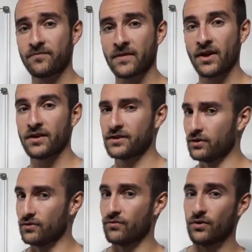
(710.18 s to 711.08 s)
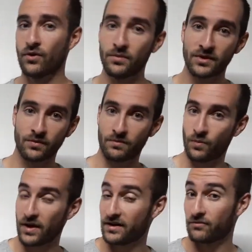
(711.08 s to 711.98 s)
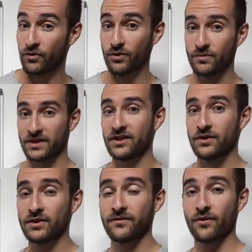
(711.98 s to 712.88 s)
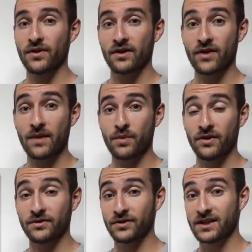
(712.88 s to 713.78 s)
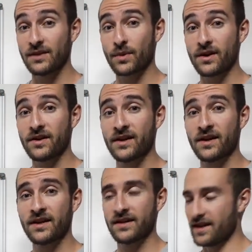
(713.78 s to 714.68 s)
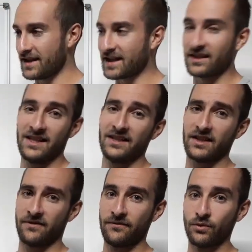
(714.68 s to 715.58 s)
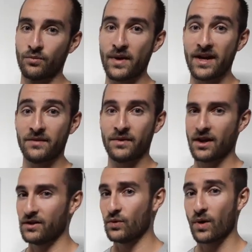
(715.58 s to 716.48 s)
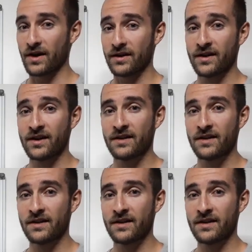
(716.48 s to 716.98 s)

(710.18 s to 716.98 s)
There are two rooms. One room is used for the grandparents to sleep in. There's at least a full bed, but only one.